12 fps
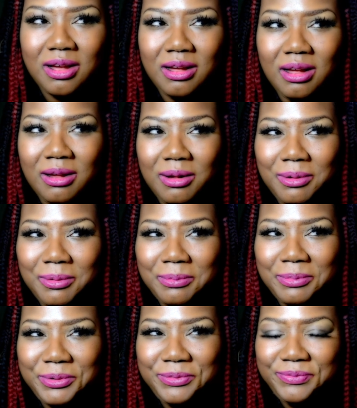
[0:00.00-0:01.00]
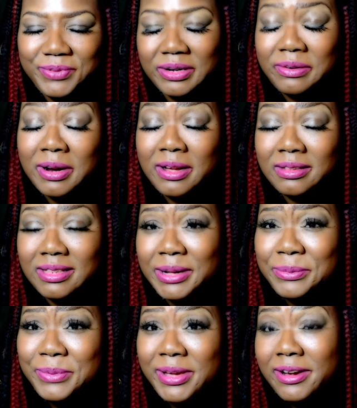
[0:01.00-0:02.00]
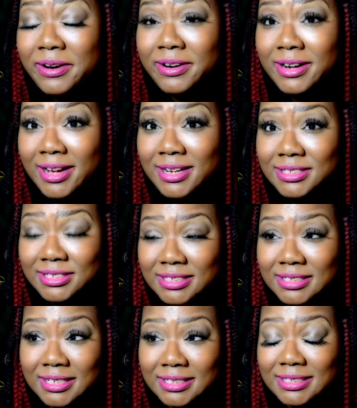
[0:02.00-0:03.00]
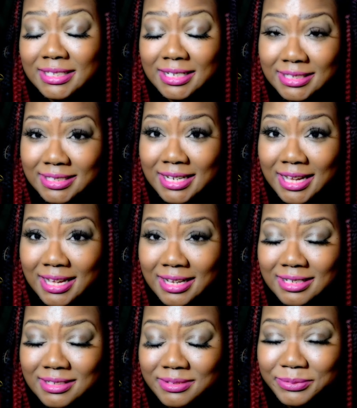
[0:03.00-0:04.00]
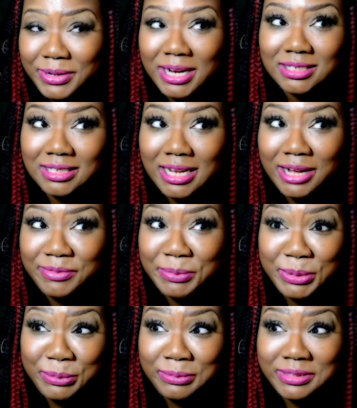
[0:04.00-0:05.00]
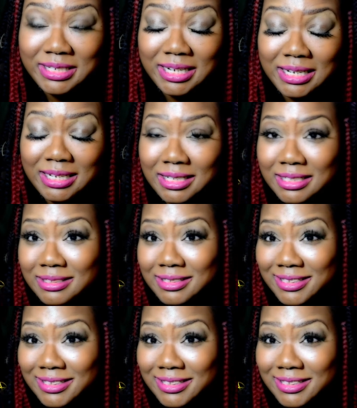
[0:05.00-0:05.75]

who figure out that we are not just a sun sign, we actually have a moon sign